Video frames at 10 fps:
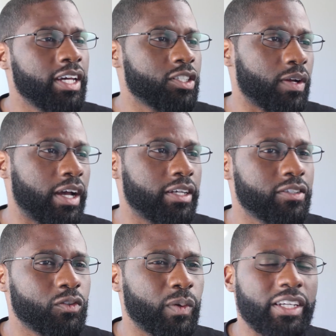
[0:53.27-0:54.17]
trying
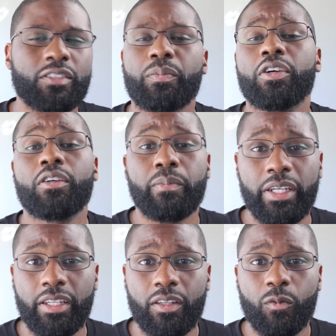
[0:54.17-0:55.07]
to
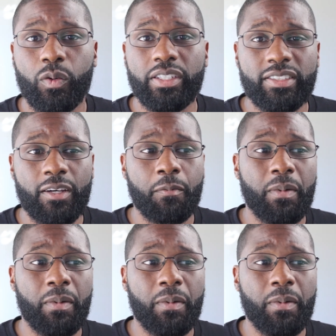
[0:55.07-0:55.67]
experiment with some of